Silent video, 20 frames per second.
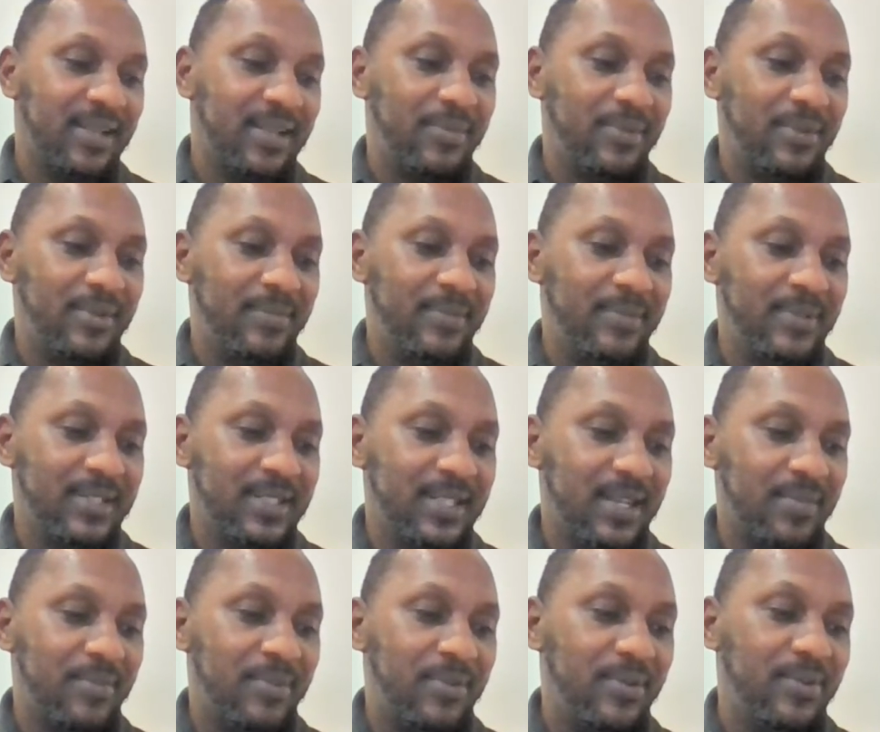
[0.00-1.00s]

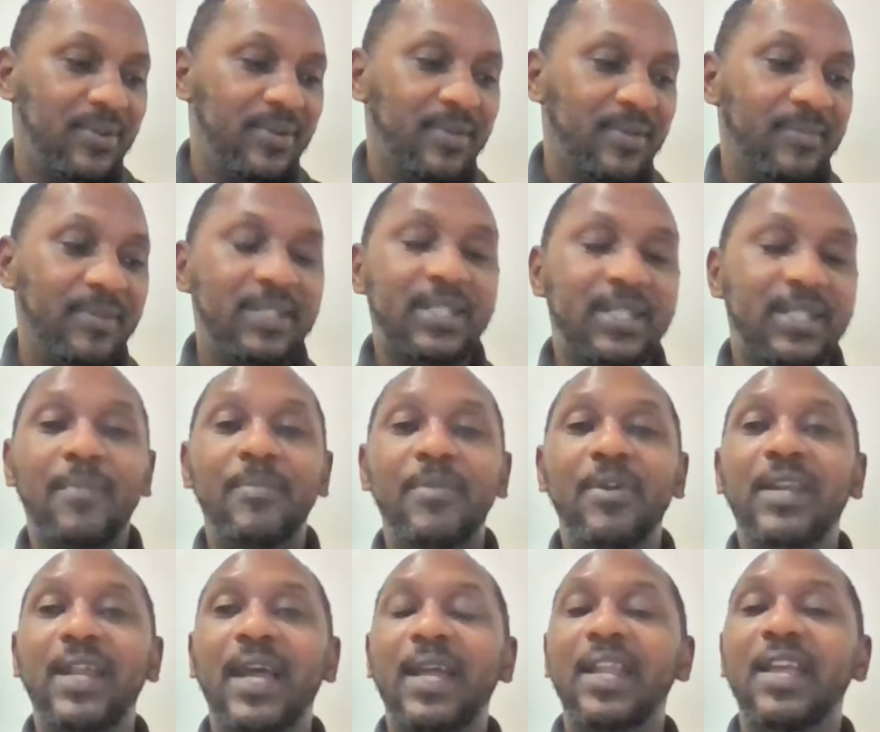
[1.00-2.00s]
Mr. Bio,
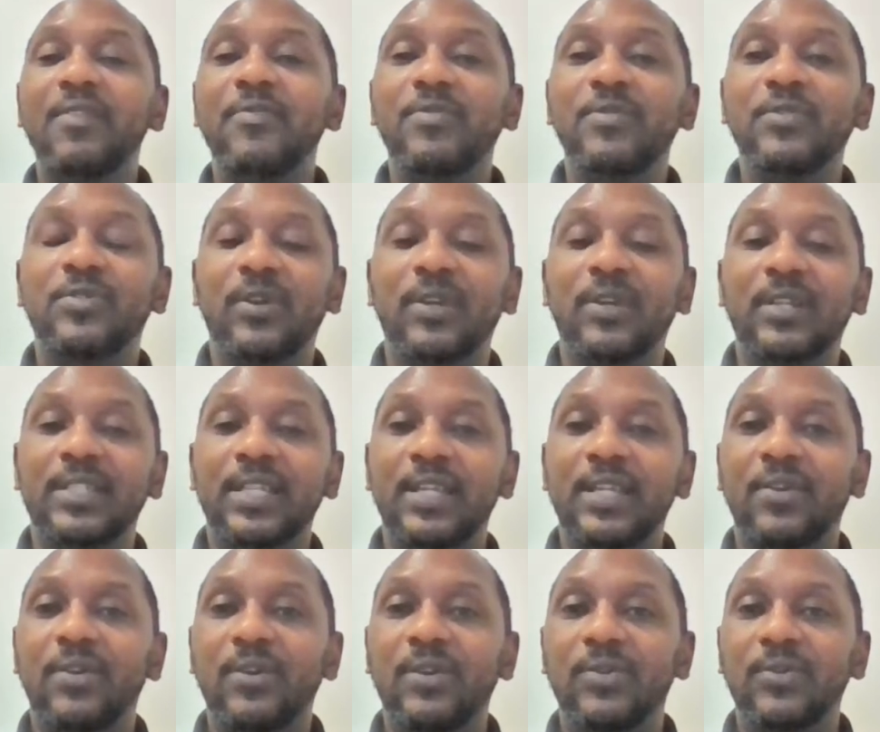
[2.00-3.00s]
I never talk
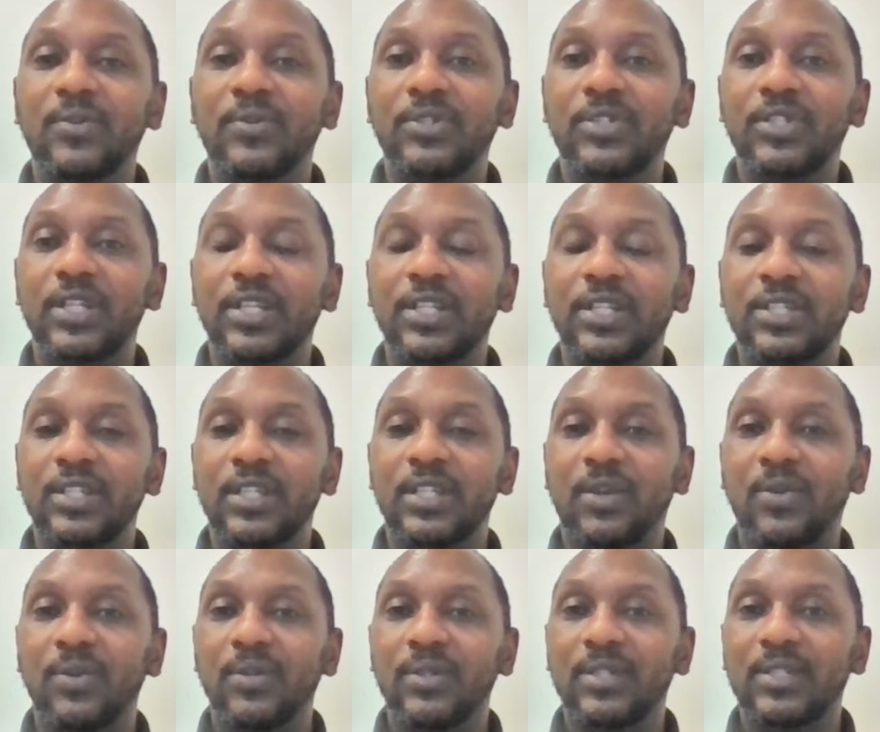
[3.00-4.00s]
say don't go change
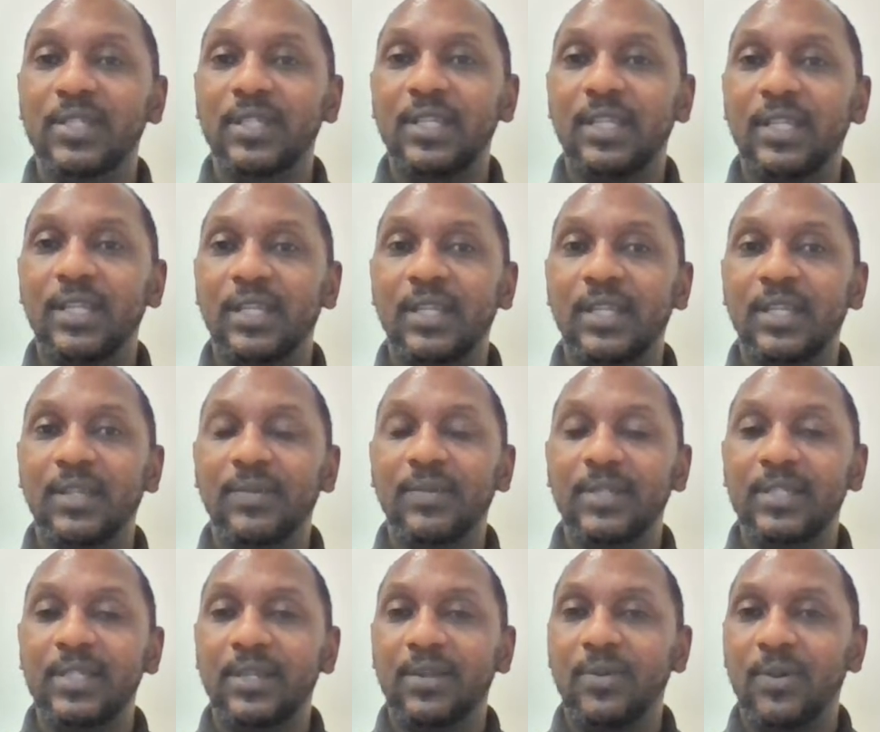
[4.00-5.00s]
the country
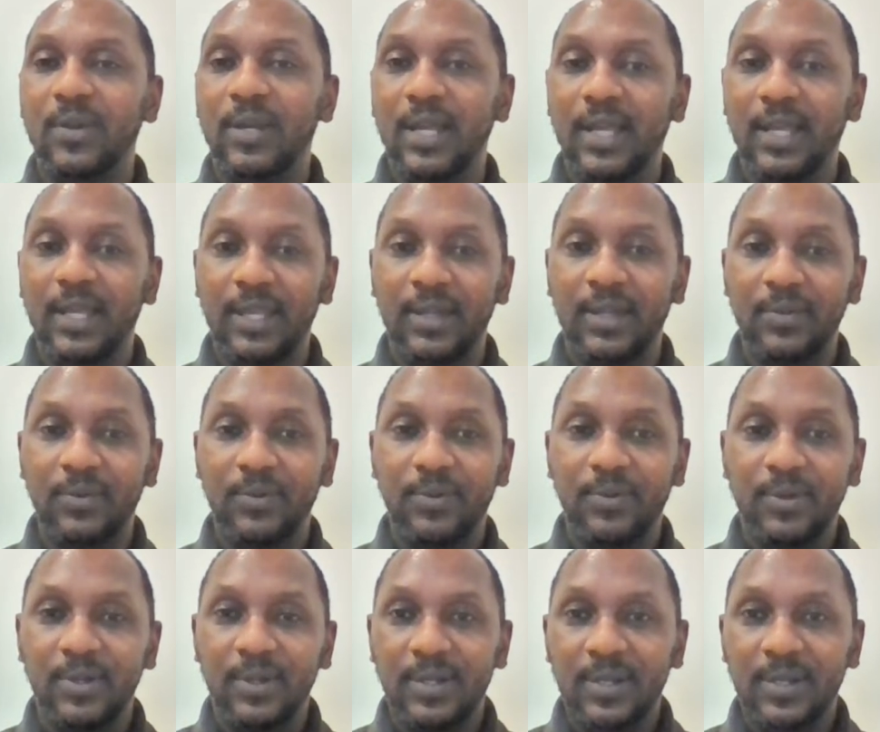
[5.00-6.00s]
color, you know.
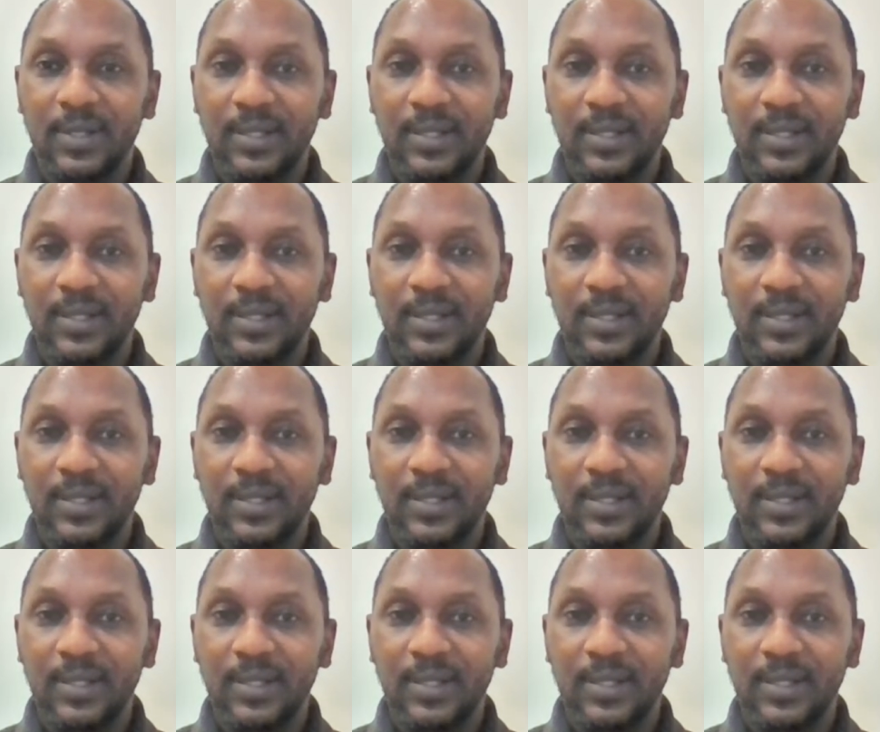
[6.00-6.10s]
